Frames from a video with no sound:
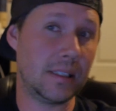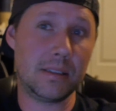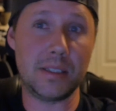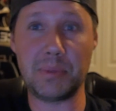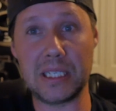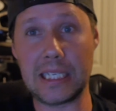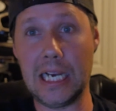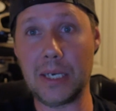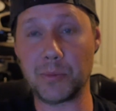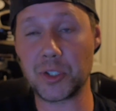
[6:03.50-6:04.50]
depending
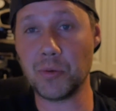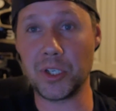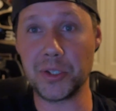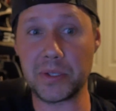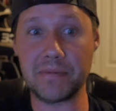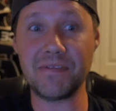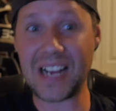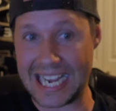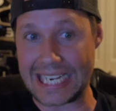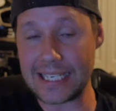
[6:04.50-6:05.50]
on which one you can
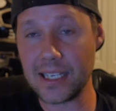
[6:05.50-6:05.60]
find.